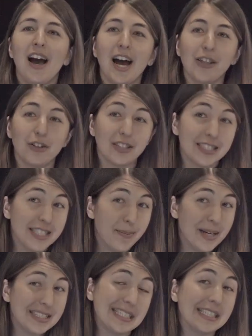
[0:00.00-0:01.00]
either see
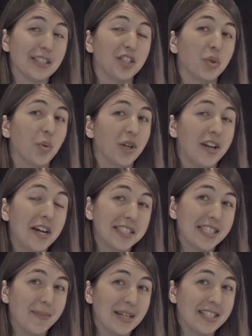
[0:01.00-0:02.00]
bed details or
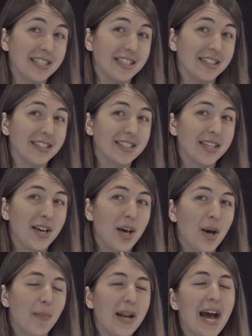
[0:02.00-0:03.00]
not see bed details.
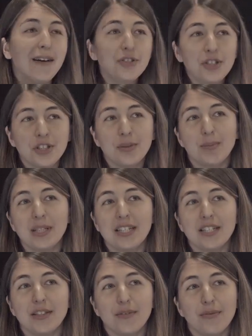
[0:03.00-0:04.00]
But after you
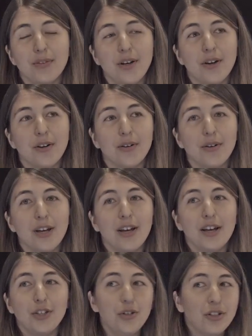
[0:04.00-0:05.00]
completed the flow,
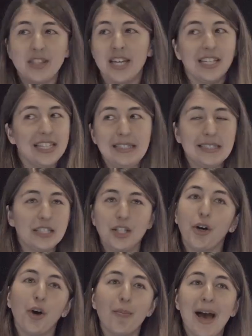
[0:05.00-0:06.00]
you could then easily
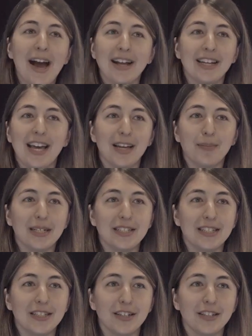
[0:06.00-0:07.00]
go back and add bed
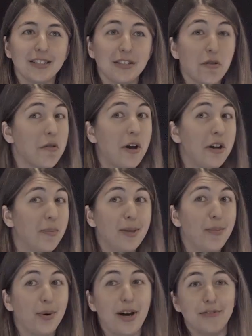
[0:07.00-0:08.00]
details. And a lot of
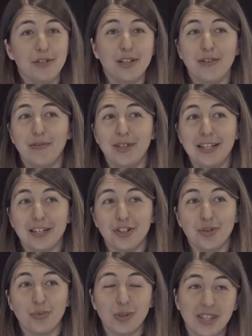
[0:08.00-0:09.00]
people, after they
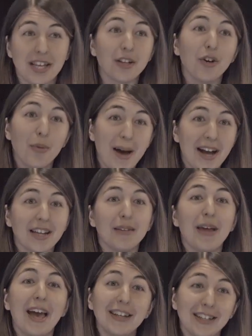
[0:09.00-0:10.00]
finished, would then go back
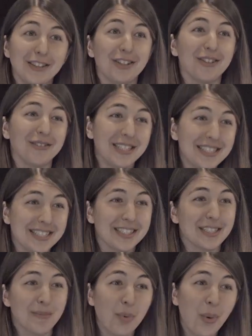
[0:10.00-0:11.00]
and edit their listing
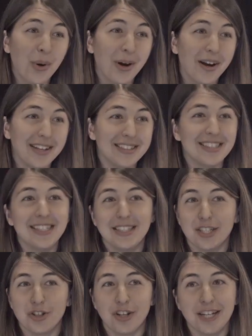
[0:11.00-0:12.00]
some more and see
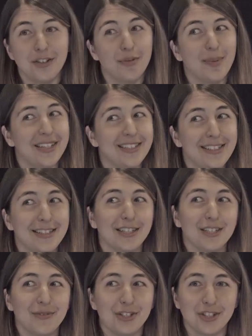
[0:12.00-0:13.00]
this great new bed
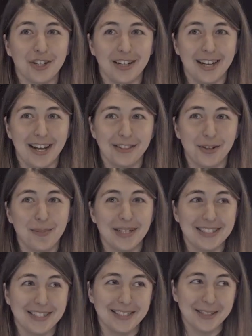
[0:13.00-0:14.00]
details feature and add their
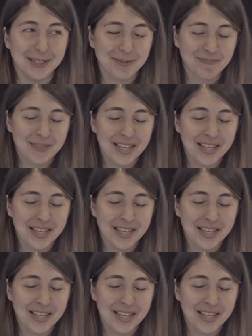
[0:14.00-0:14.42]
bed details.